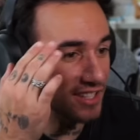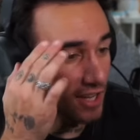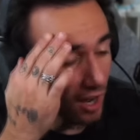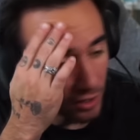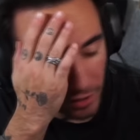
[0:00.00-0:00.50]

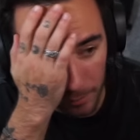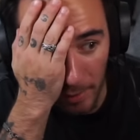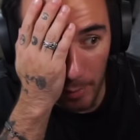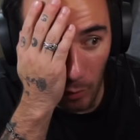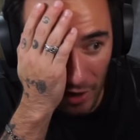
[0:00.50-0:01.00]
Y'all gonna make
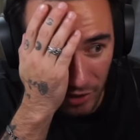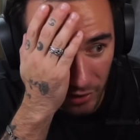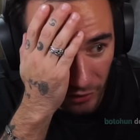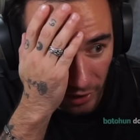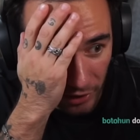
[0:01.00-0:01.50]
me watch this
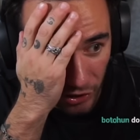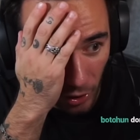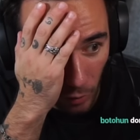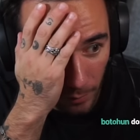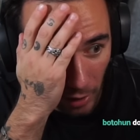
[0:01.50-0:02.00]
fucking show
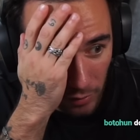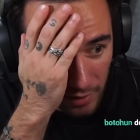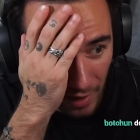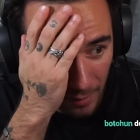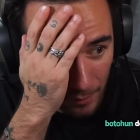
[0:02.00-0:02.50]
on my own time,